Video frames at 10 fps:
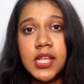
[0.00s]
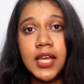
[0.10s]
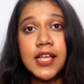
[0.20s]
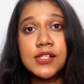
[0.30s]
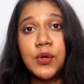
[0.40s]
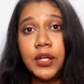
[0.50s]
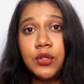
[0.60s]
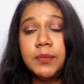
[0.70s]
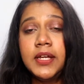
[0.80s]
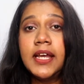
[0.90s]
thing is going
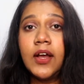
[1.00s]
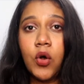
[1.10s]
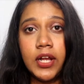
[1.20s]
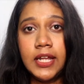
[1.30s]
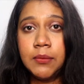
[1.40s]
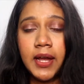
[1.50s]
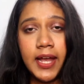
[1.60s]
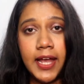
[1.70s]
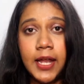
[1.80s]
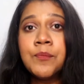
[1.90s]
to be oiling my
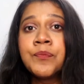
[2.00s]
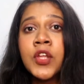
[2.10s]
hair.